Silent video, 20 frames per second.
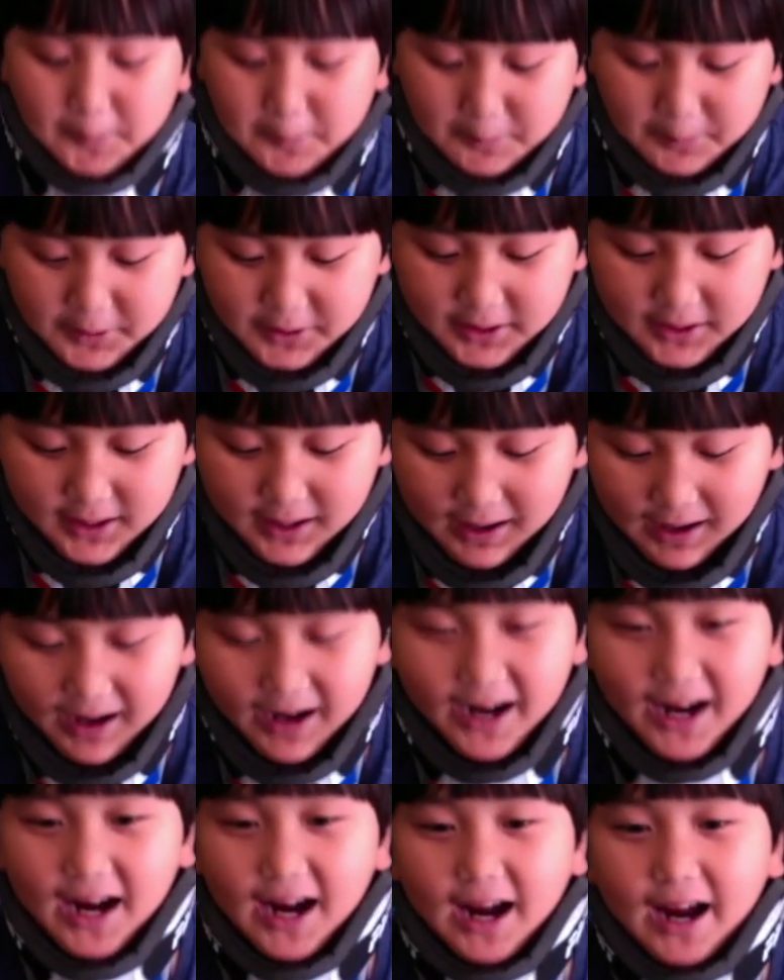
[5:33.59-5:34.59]
But
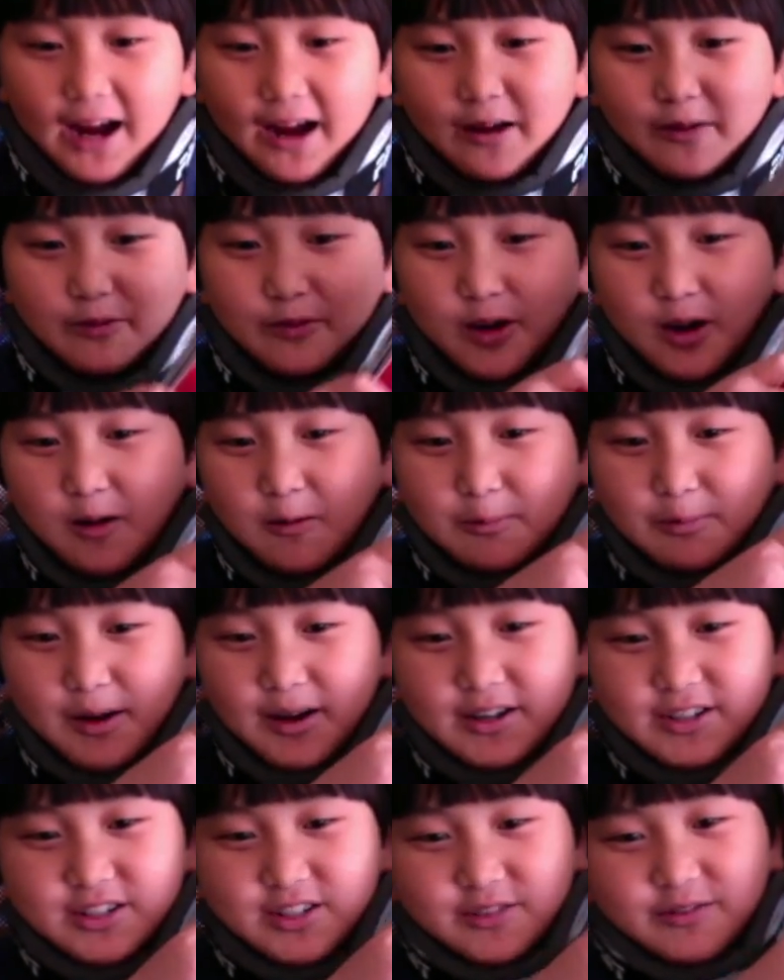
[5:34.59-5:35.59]
I have a
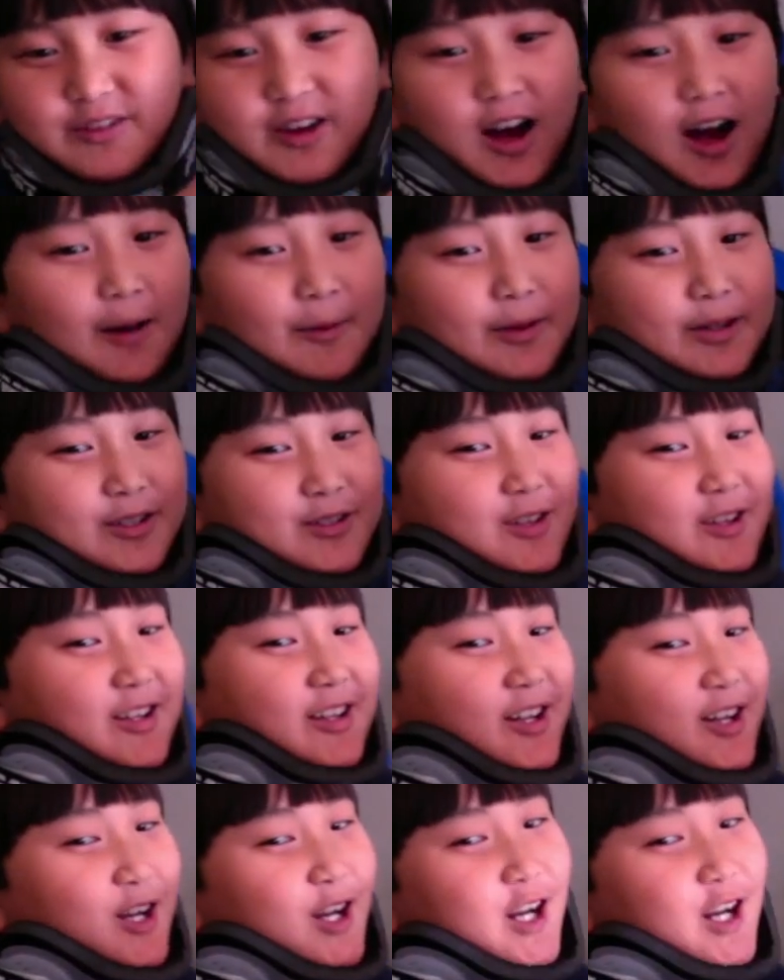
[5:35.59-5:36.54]
bunch of comics right here